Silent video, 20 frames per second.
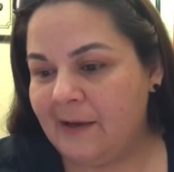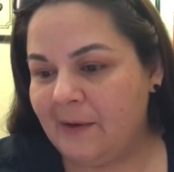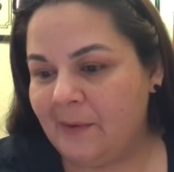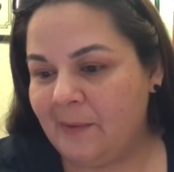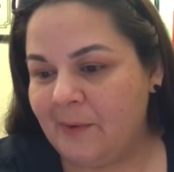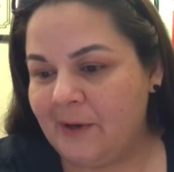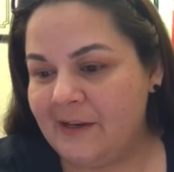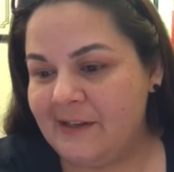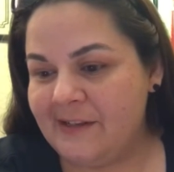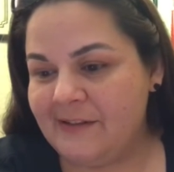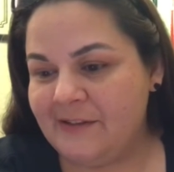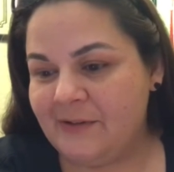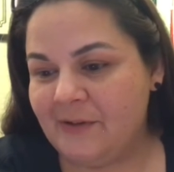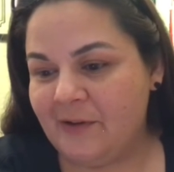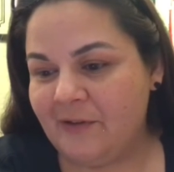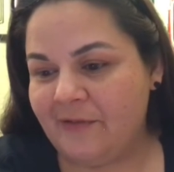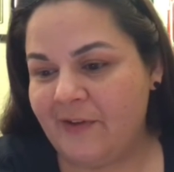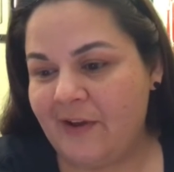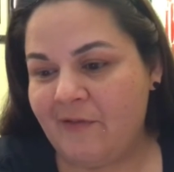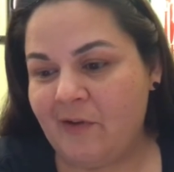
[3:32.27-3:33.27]
What is
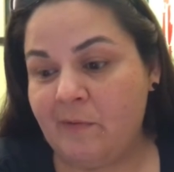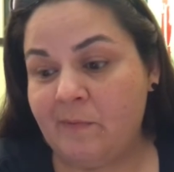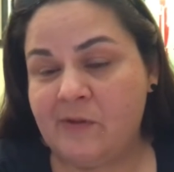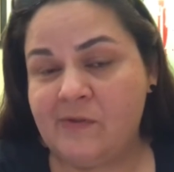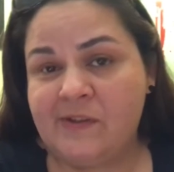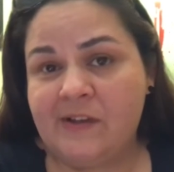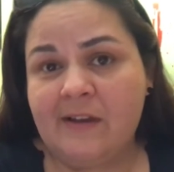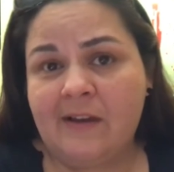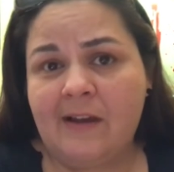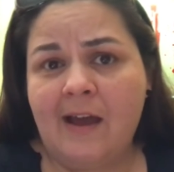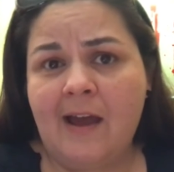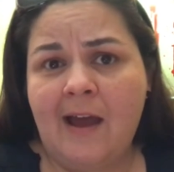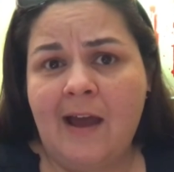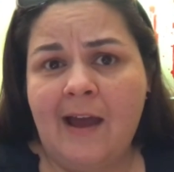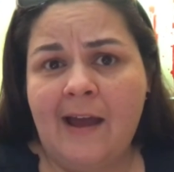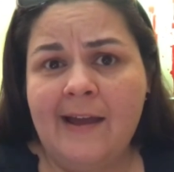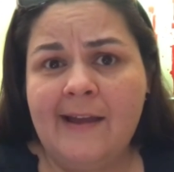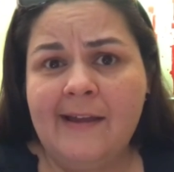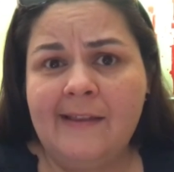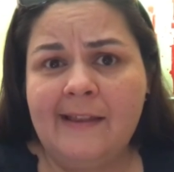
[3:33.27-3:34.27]
your favorite music?
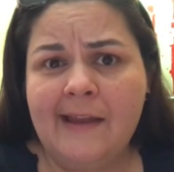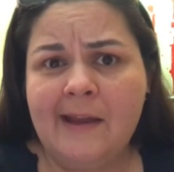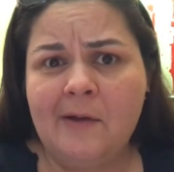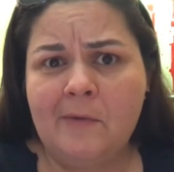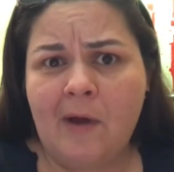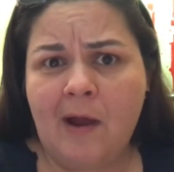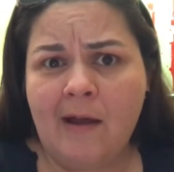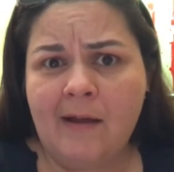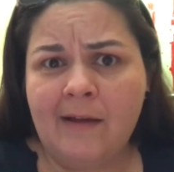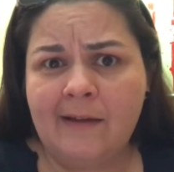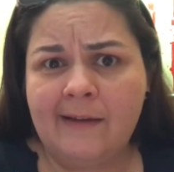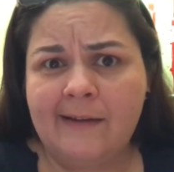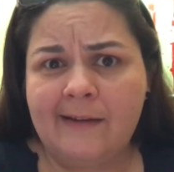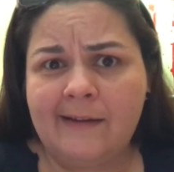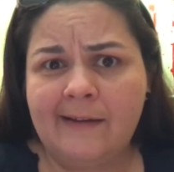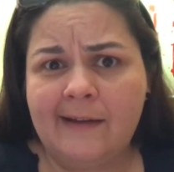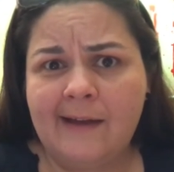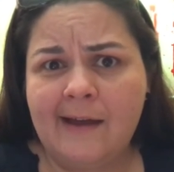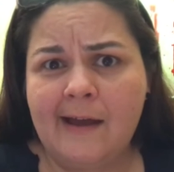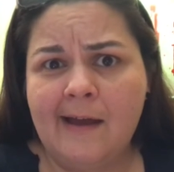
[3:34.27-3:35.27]
I like rock.
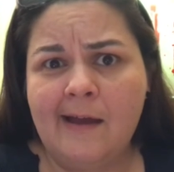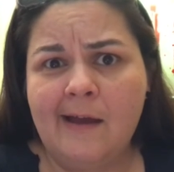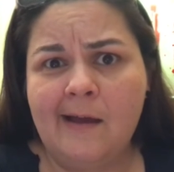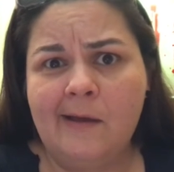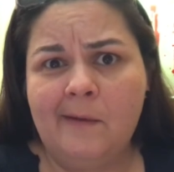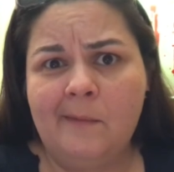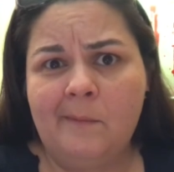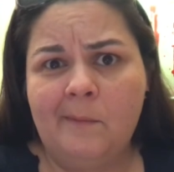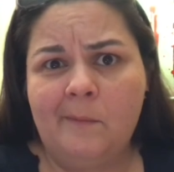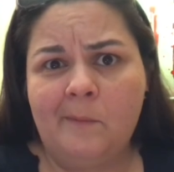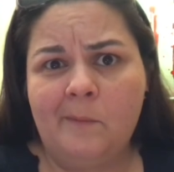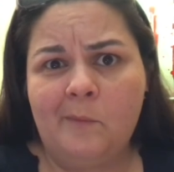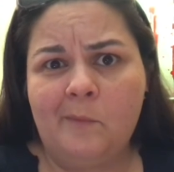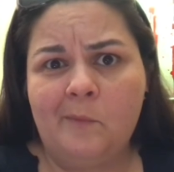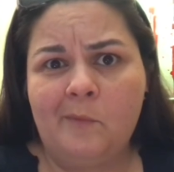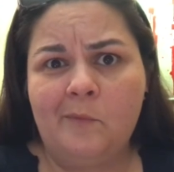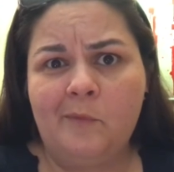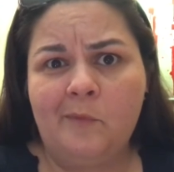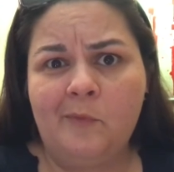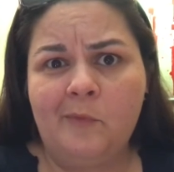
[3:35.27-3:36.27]

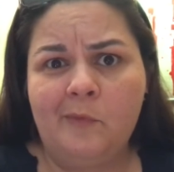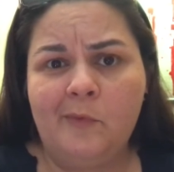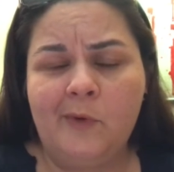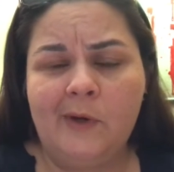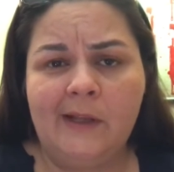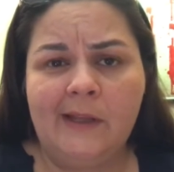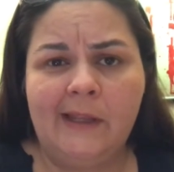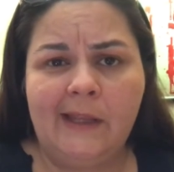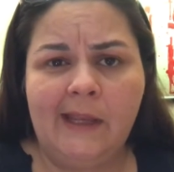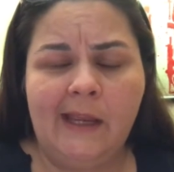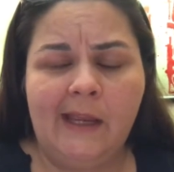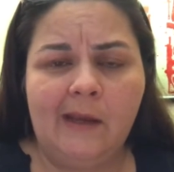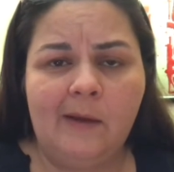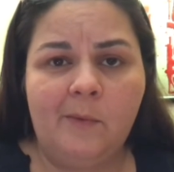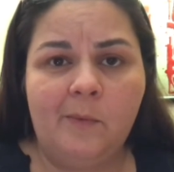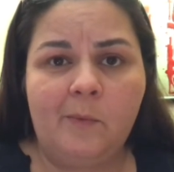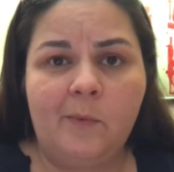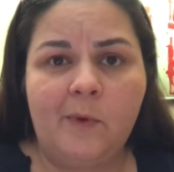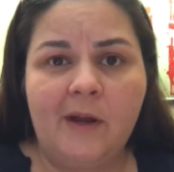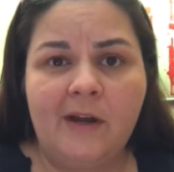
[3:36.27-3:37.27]
Really,
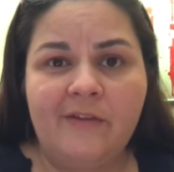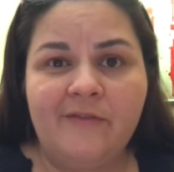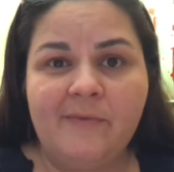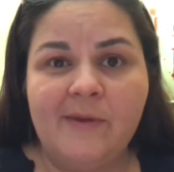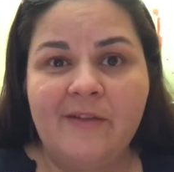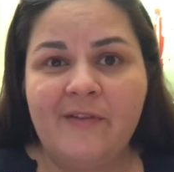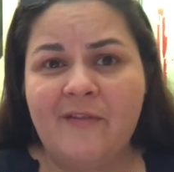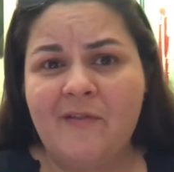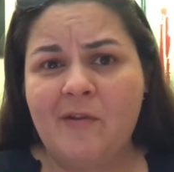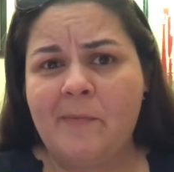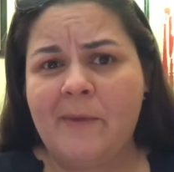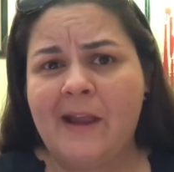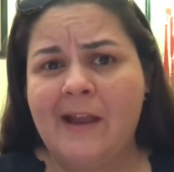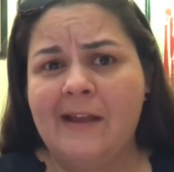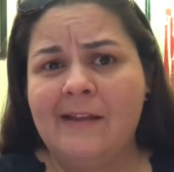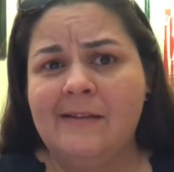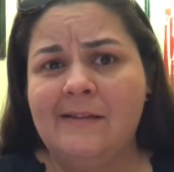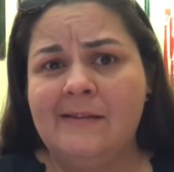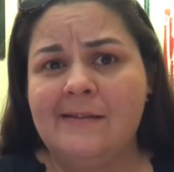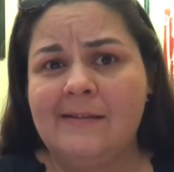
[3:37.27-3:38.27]
one of my favorite
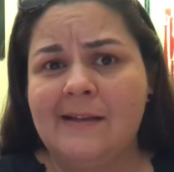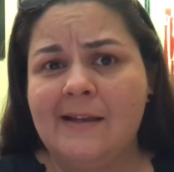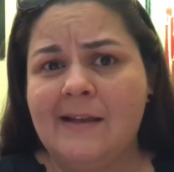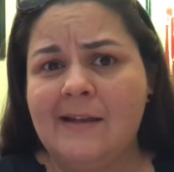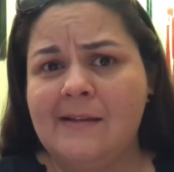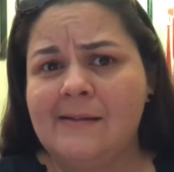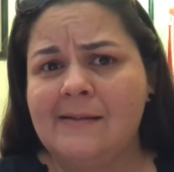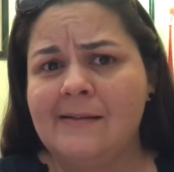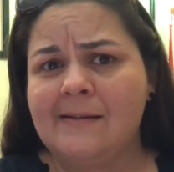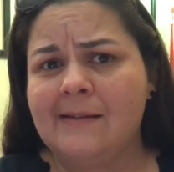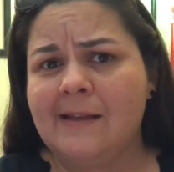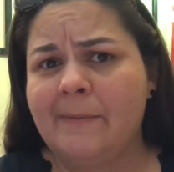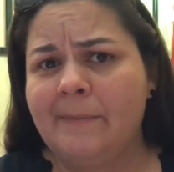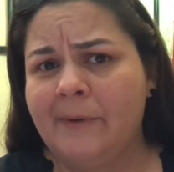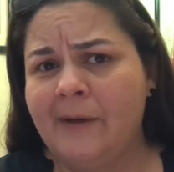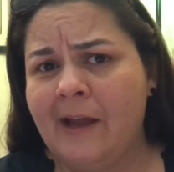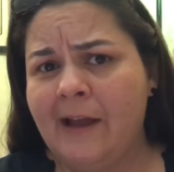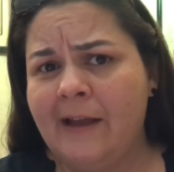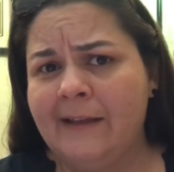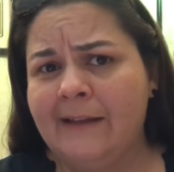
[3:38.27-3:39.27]
bands is
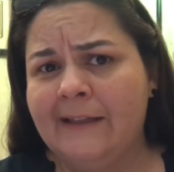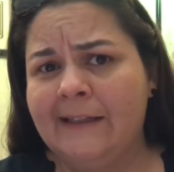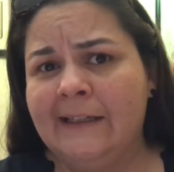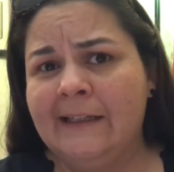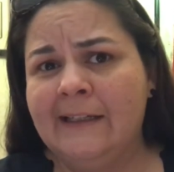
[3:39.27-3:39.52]
Slipknot.